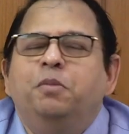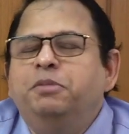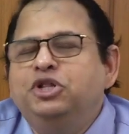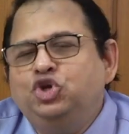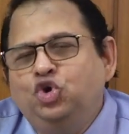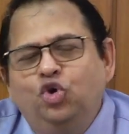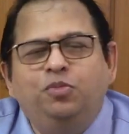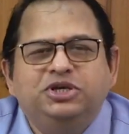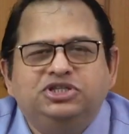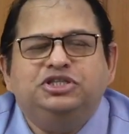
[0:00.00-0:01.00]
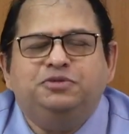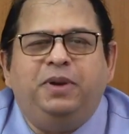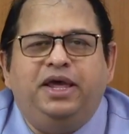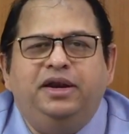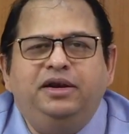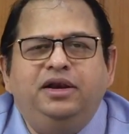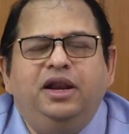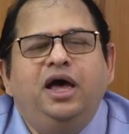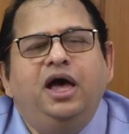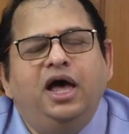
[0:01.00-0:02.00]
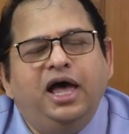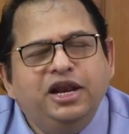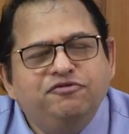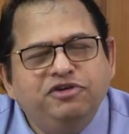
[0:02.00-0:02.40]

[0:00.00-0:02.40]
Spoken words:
with your business plan, and